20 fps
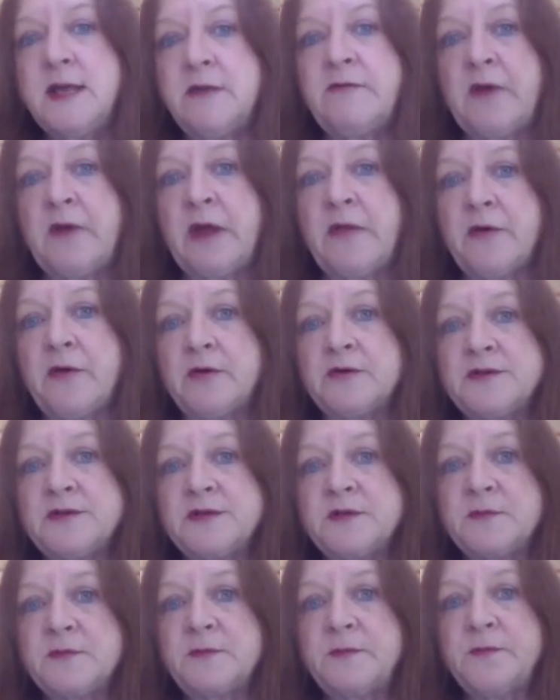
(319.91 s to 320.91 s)
to give
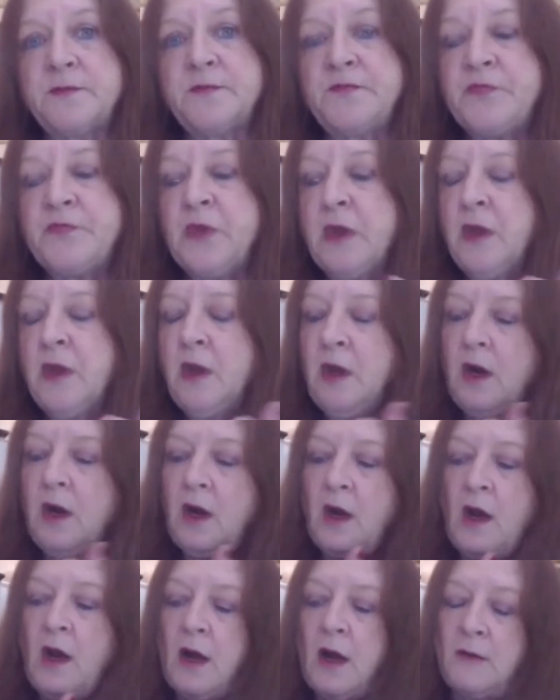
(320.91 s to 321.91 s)
others.
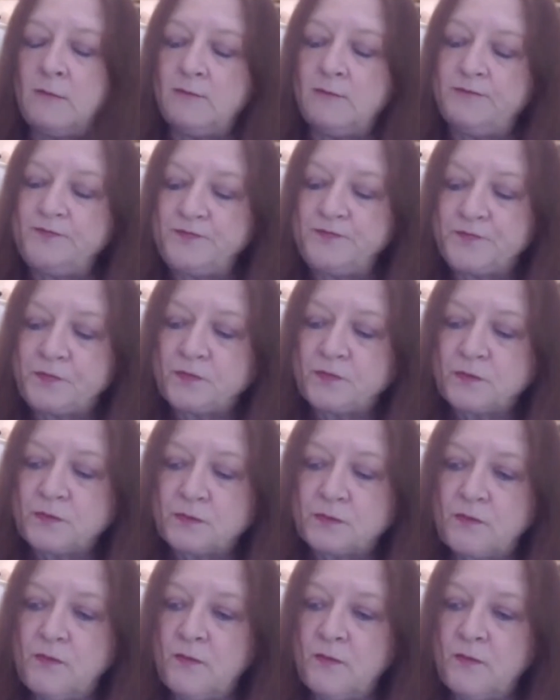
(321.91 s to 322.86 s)
Um,